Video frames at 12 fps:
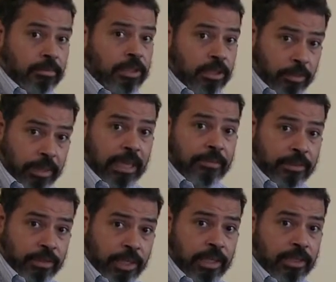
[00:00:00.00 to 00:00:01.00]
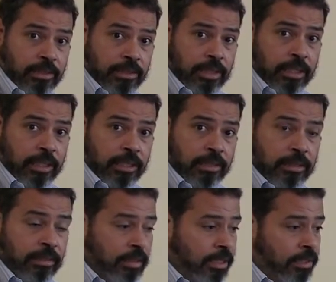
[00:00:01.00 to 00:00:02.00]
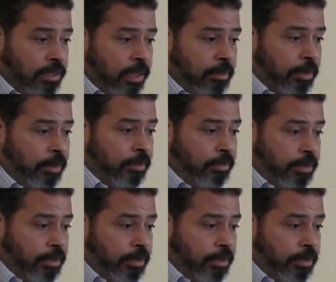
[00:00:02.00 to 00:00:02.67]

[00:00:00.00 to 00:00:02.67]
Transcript: So we have a change in his elbow,